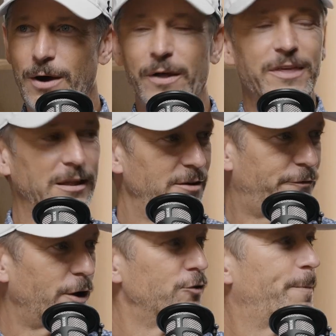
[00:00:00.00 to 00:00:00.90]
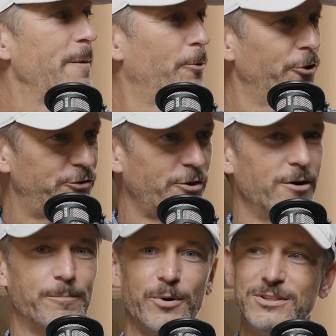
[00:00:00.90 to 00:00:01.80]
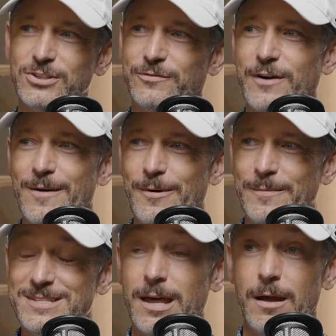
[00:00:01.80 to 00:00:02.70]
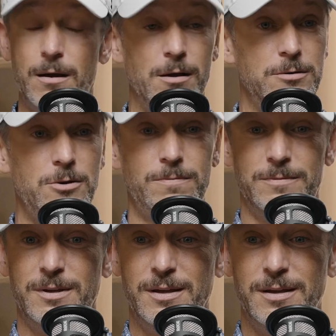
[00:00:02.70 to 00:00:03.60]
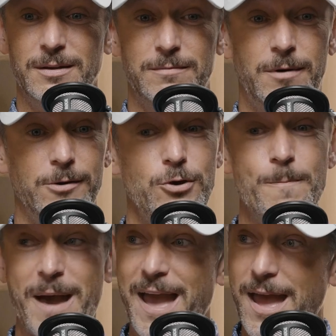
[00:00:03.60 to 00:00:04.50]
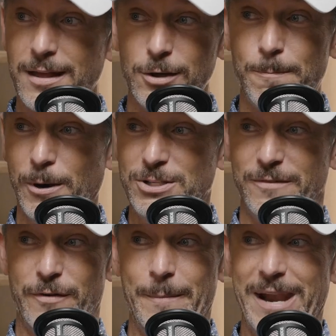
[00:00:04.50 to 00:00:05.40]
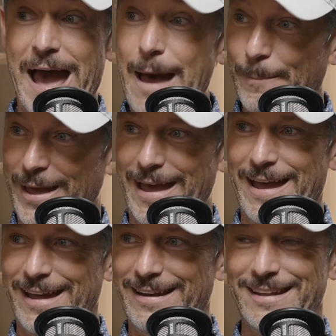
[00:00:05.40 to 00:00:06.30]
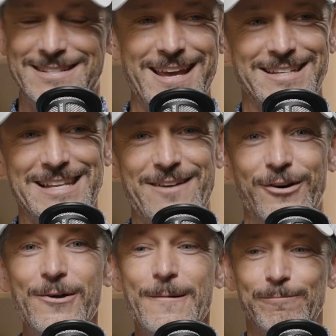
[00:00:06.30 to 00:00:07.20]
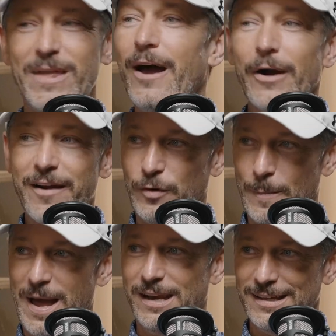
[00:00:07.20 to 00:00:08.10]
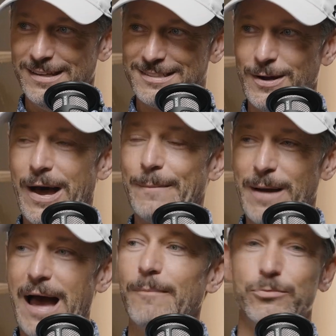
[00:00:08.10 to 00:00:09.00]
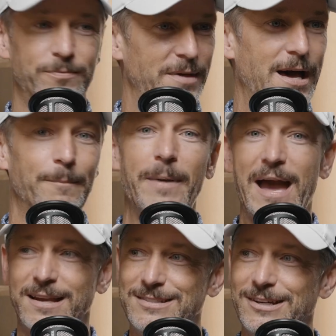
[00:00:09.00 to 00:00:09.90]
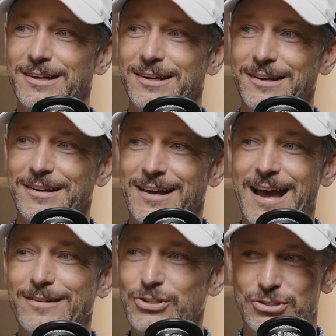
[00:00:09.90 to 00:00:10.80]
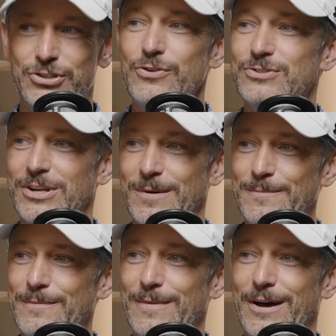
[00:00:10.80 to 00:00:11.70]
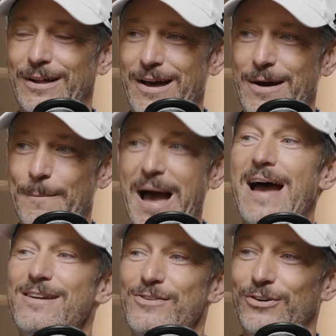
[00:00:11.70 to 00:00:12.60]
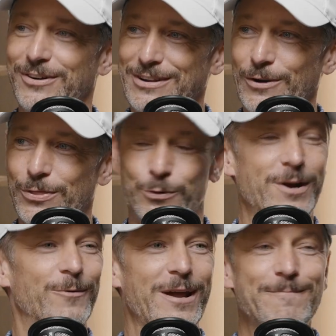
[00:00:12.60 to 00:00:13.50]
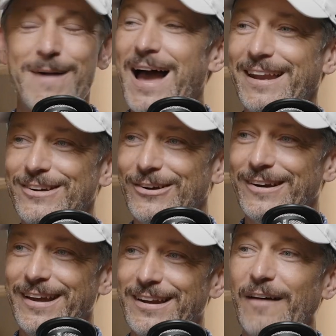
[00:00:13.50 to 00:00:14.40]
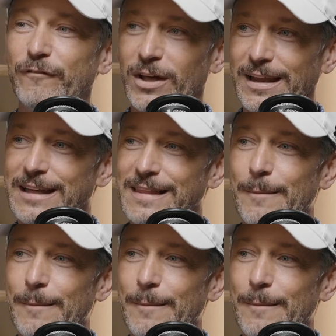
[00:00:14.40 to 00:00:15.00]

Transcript: I think the first people that started preaching from them, it's like, oh, you bad. You preaching from an iPad. That's next level. Now everybody is. So I'm back to, I'm just using a binder, a 3-ring binder, and I feel like